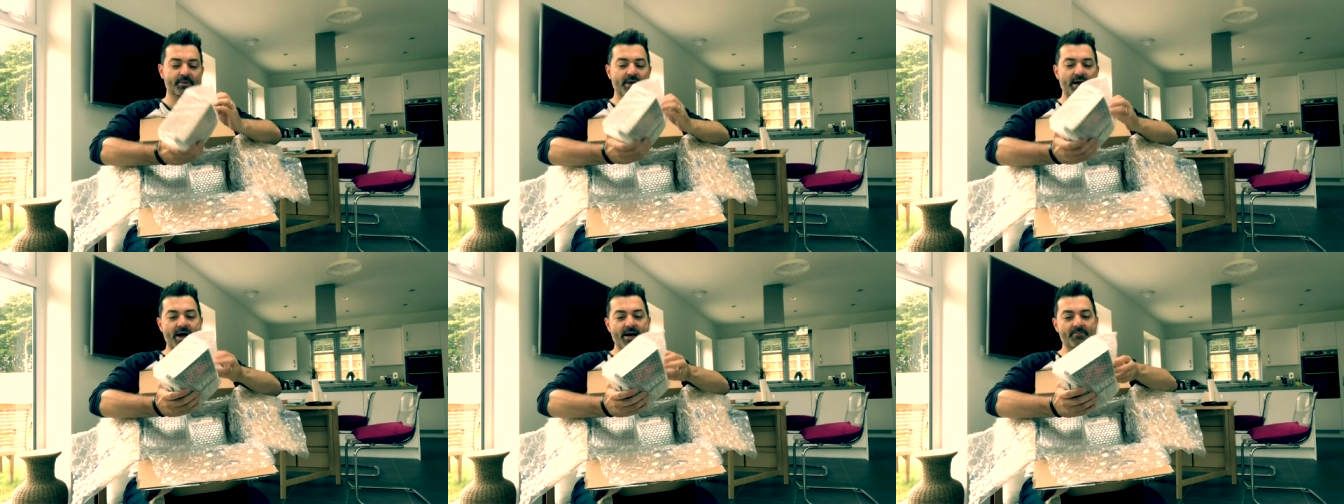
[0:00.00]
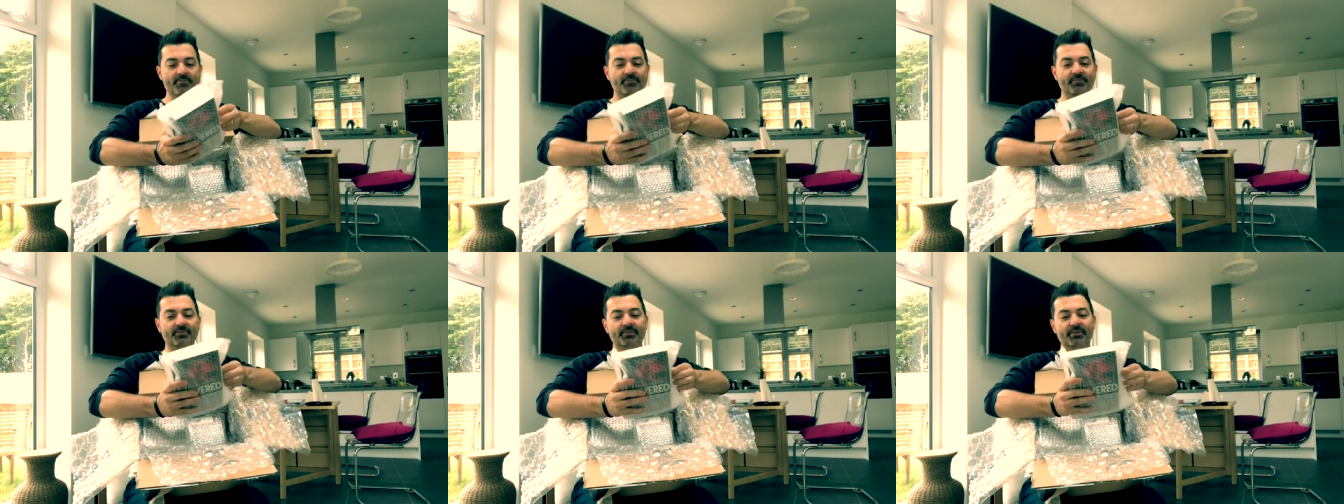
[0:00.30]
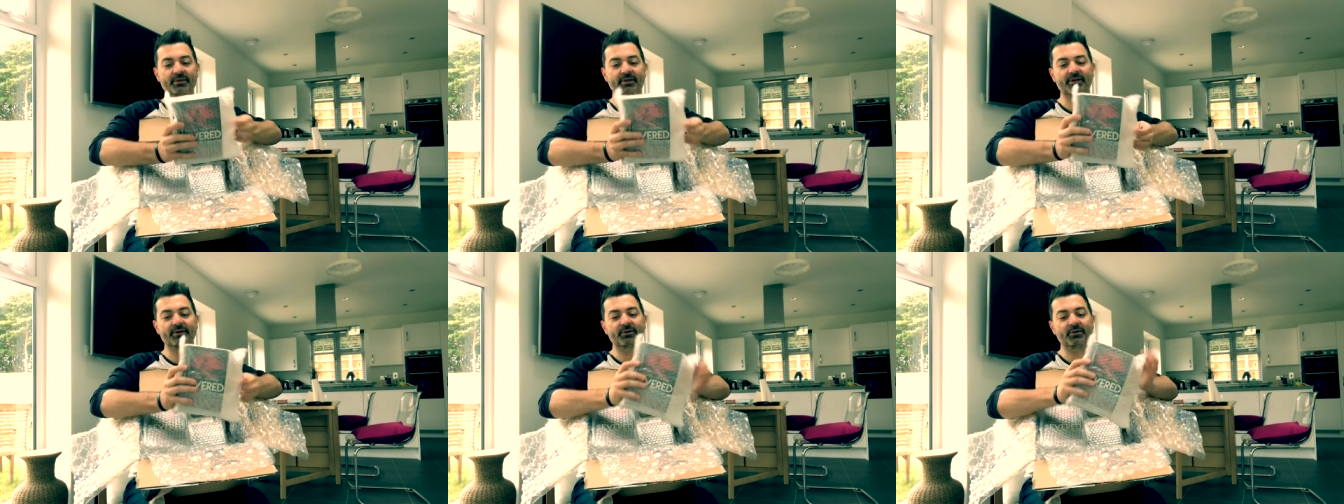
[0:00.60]

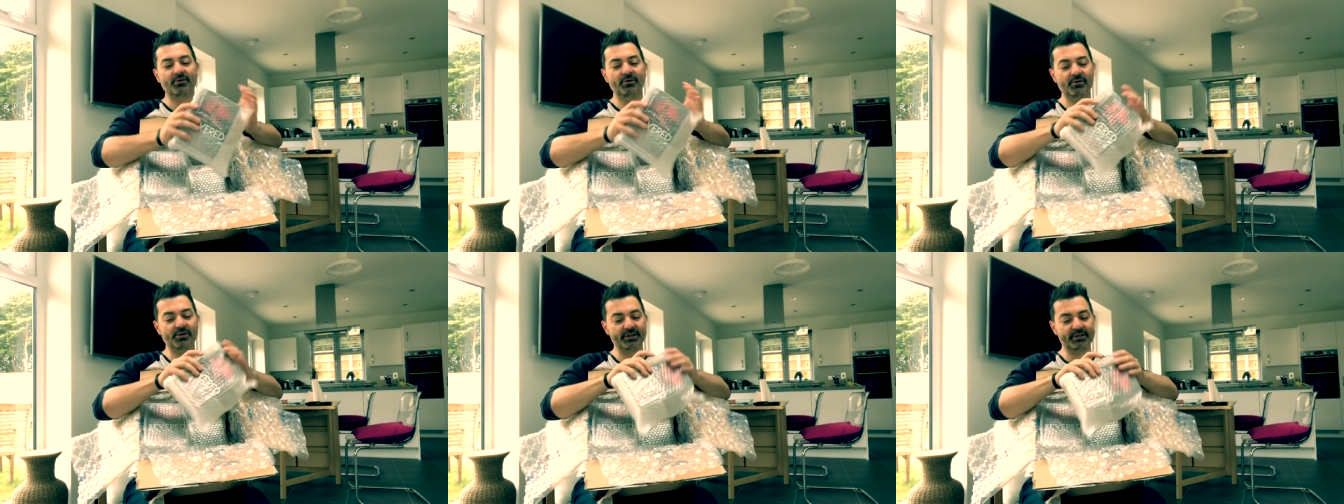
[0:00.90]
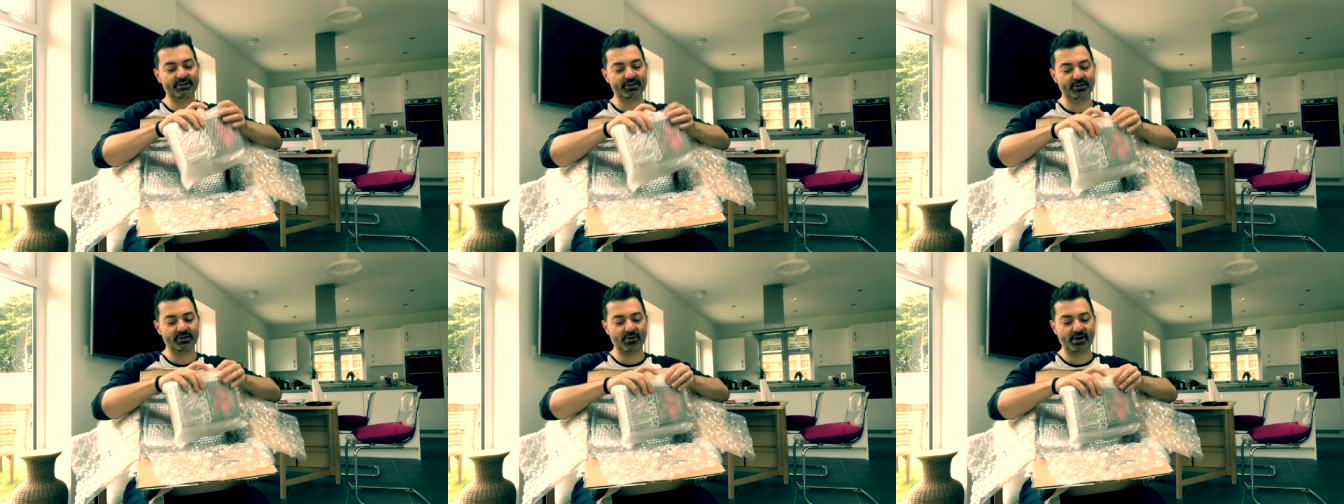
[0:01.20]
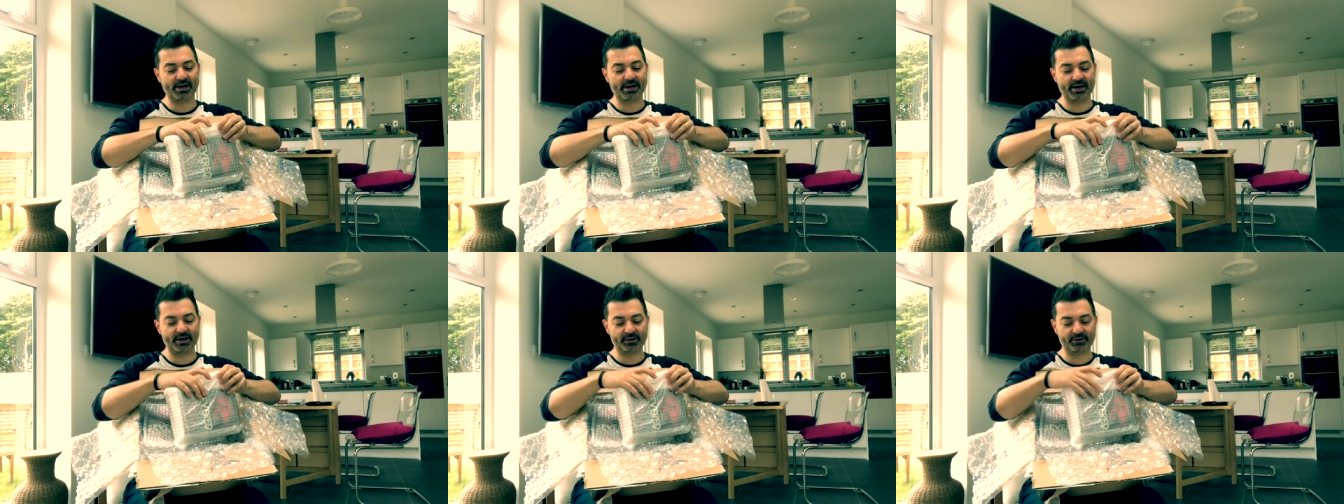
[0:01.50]
Oh, this is
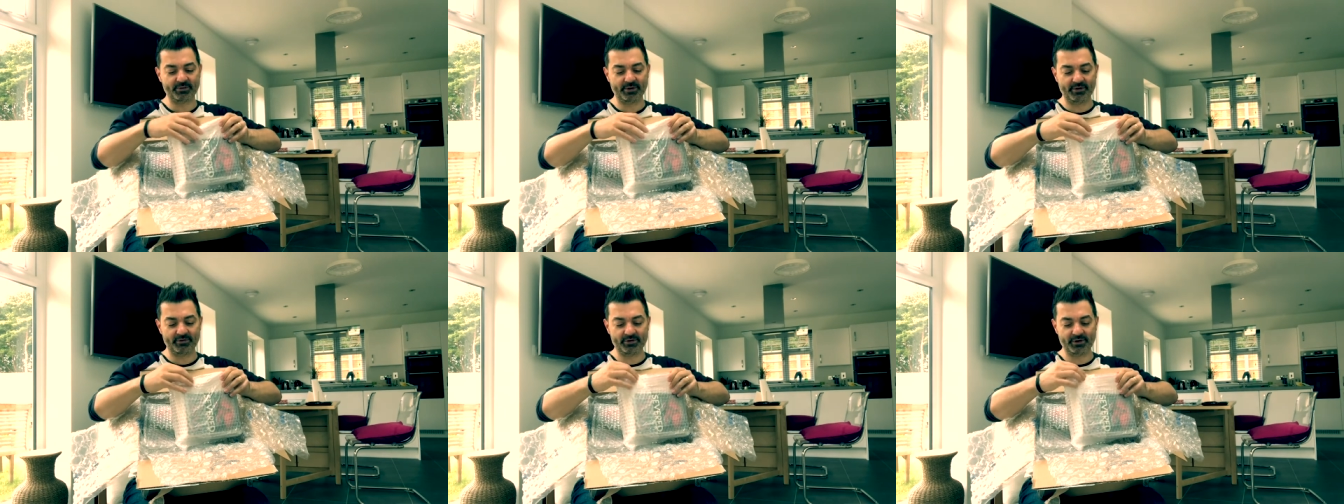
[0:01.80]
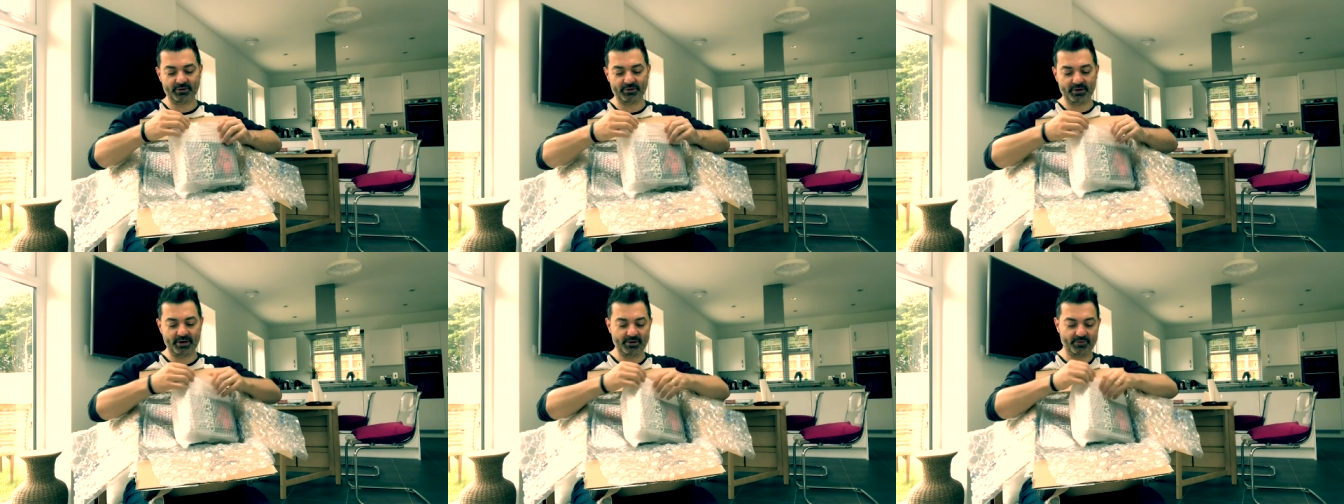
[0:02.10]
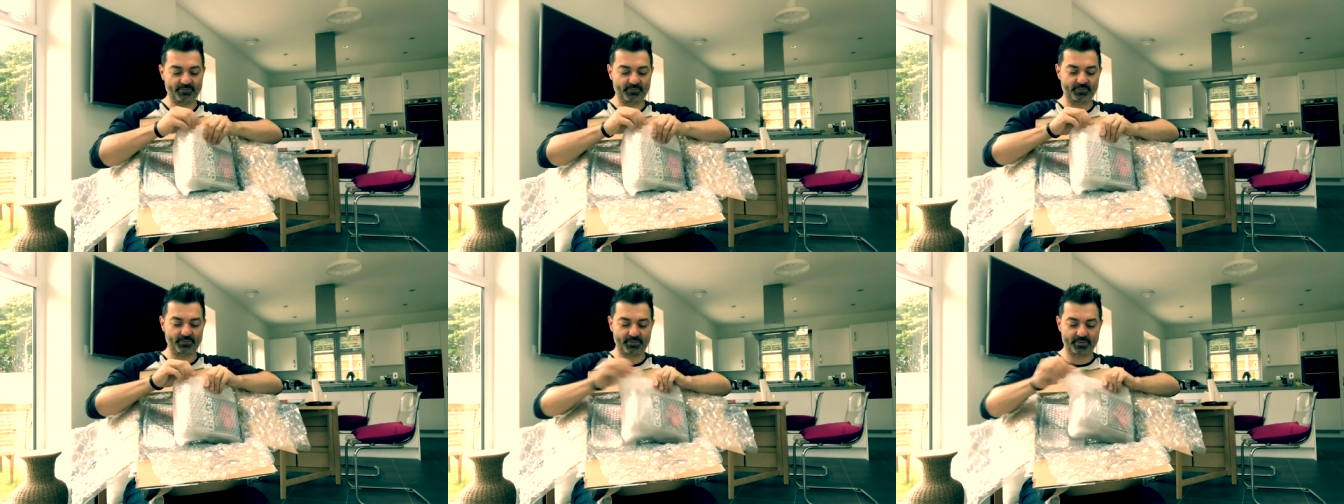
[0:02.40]
quite a nice way of doing it.
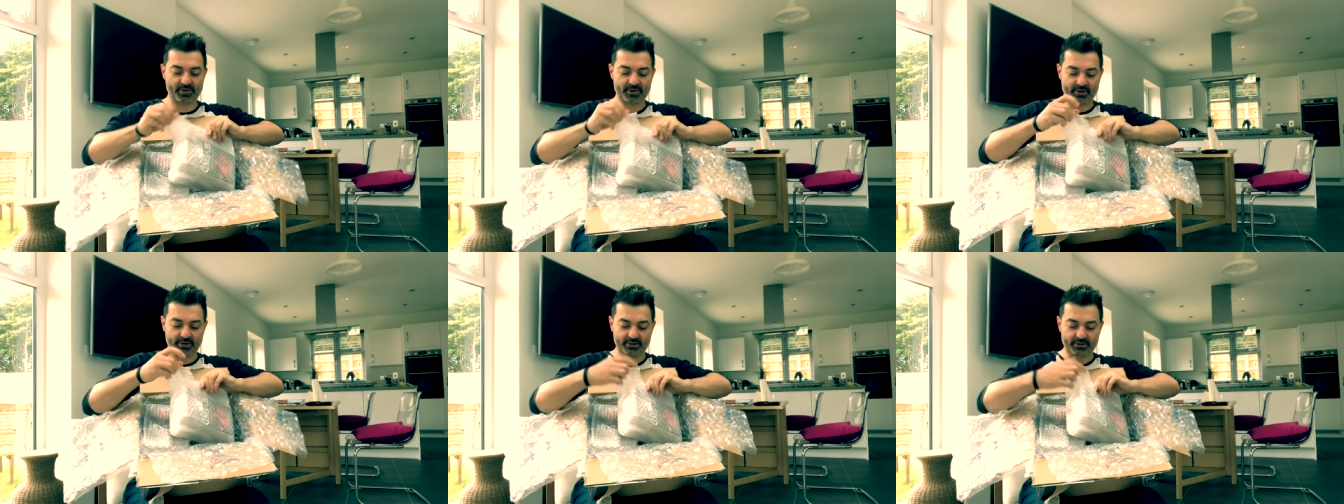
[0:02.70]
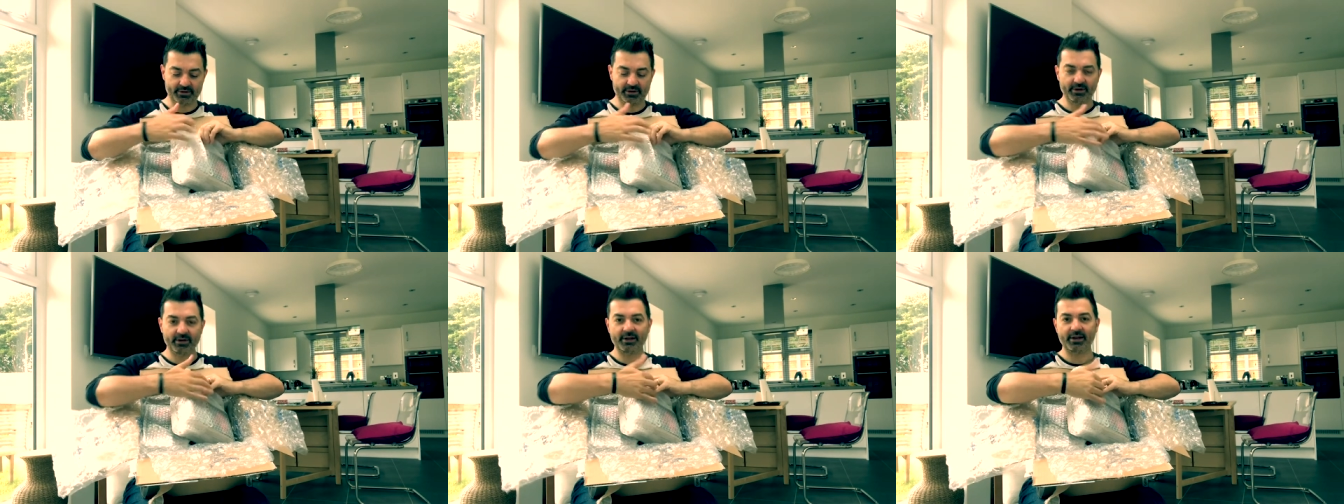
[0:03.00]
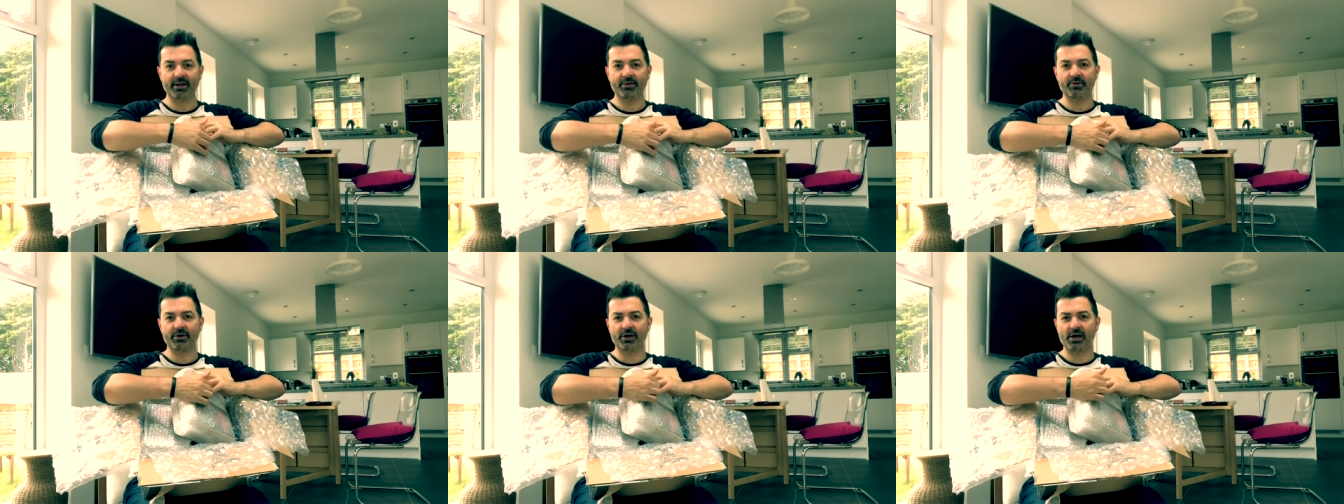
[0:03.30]

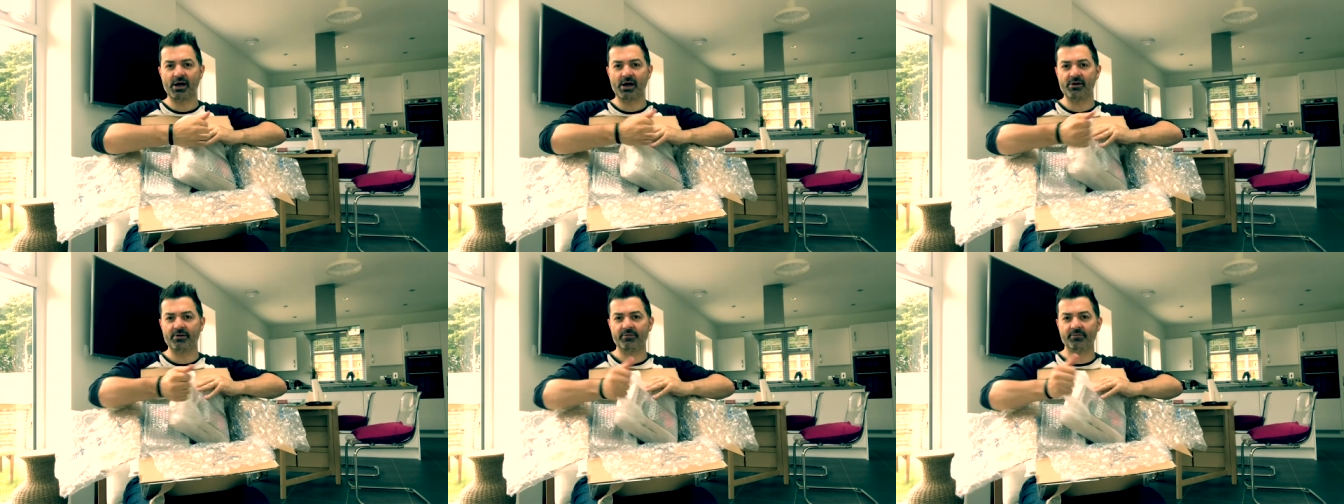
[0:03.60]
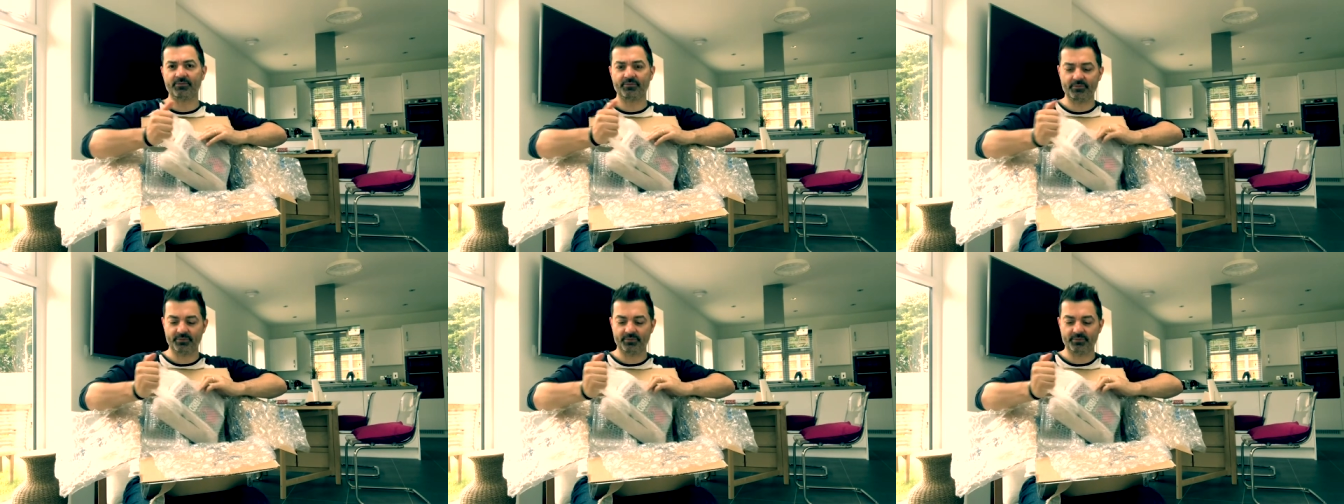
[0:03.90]
Here we go.